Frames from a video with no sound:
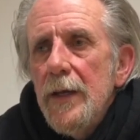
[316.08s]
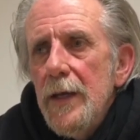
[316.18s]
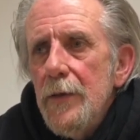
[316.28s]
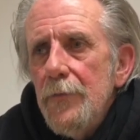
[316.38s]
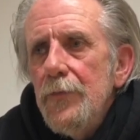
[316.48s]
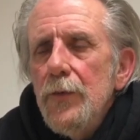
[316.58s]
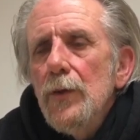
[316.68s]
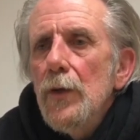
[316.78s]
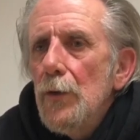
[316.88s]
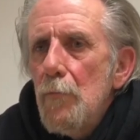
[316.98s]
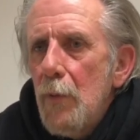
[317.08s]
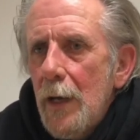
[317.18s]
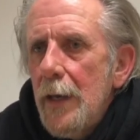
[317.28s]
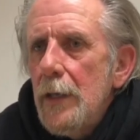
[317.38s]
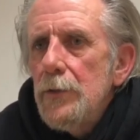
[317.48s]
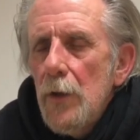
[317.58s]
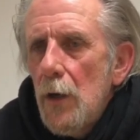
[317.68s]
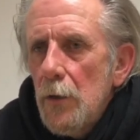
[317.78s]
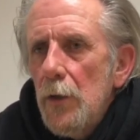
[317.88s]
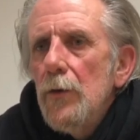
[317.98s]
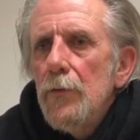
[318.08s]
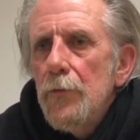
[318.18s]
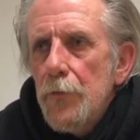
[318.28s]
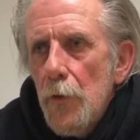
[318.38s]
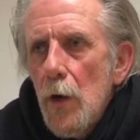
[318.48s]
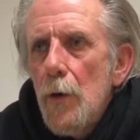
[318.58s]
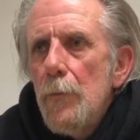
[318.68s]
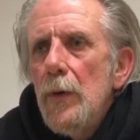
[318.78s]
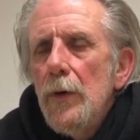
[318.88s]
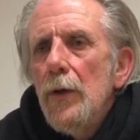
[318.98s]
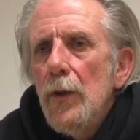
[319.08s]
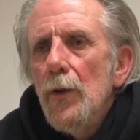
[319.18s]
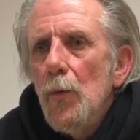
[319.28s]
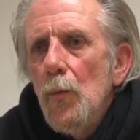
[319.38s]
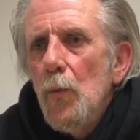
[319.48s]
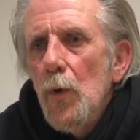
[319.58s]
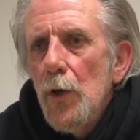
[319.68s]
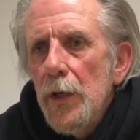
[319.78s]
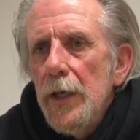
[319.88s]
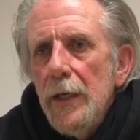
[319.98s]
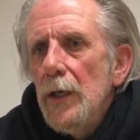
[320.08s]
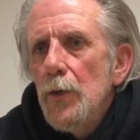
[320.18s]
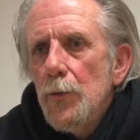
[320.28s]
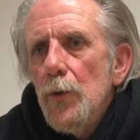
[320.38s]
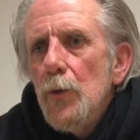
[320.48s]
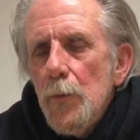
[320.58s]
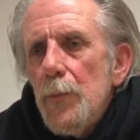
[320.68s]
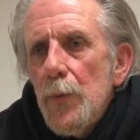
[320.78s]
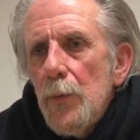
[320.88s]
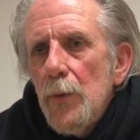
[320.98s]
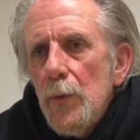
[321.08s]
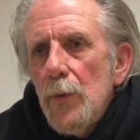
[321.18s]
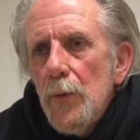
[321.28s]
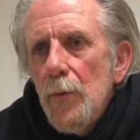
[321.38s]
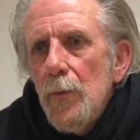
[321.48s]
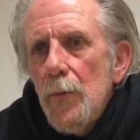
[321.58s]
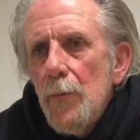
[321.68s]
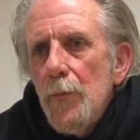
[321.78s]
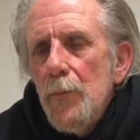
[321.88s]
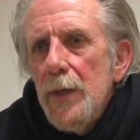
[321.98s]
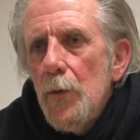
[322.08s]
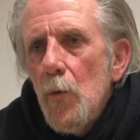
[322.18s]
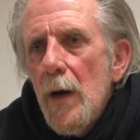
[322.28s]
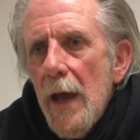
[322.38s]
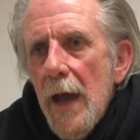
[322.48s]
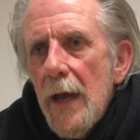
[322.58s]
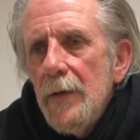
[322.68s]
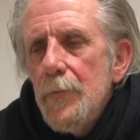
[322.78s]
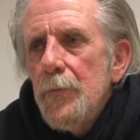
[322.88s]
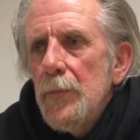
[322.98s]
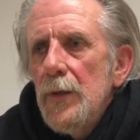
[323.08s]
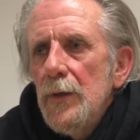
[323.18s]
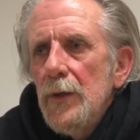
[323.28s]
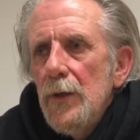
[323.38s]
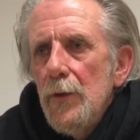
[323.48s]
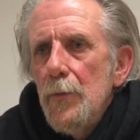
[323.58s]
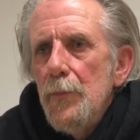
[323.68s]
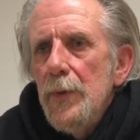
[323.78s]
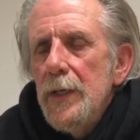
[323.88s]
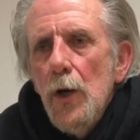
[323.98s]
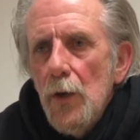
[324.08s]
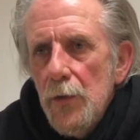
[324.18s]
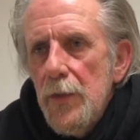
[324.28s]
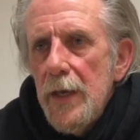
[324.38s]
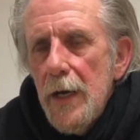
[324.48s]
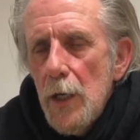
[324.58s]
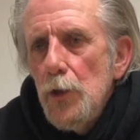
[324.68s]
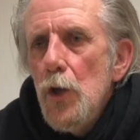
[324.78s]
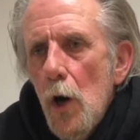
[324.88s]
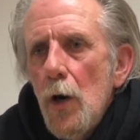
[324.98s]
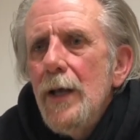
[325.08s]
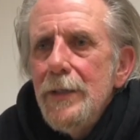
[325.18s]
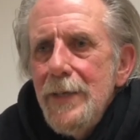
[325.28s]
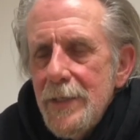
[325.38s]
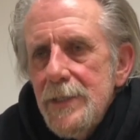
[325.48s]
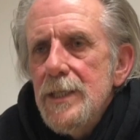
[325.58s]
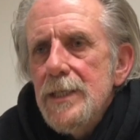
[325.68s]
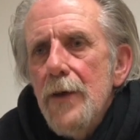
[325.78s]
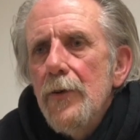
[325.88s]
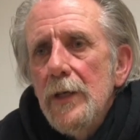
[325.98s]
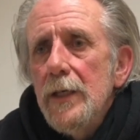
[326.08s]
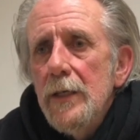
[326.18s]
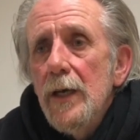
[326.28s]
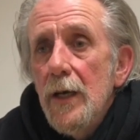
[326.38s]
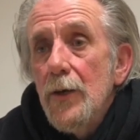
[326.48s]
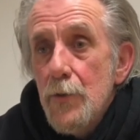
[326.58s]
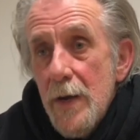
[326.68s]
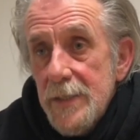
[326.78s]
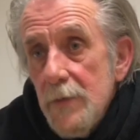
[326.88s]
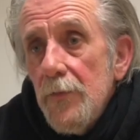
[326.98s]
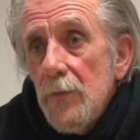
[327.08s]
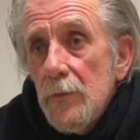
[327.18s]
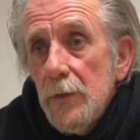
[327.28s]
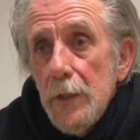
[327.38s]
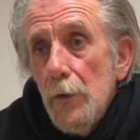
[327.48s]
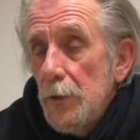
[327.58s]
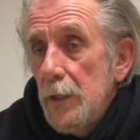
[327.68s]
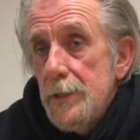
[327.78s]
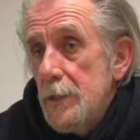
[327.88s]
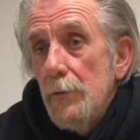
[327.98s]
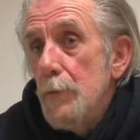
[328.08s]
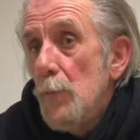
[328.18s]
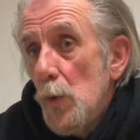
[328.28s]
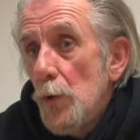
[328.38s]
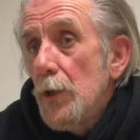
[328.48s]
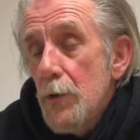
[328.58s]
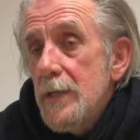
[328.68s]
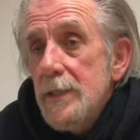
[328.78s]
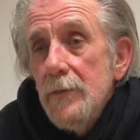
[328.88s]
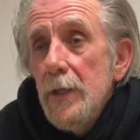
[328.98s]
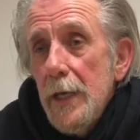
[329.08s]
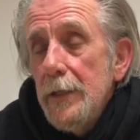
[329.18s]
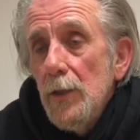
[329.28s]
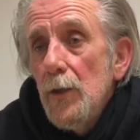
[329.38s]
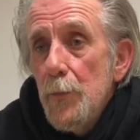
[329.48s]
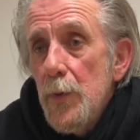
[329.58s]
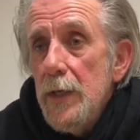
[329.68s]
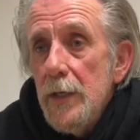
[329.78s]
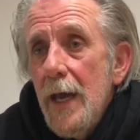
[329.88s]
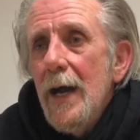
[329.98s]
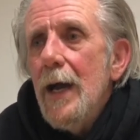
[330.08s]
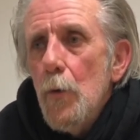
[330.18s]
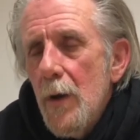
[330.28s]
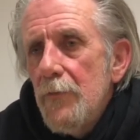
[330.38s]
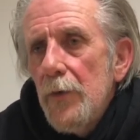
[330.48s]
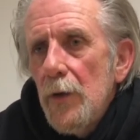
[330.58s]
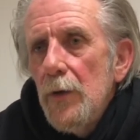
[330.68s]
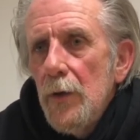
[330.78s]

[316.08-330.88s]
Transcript: If you're going to buy a dog from the working group, be aware that because they are not necessarily aggressive, they're not necessarily more aggressive than any other breed. However,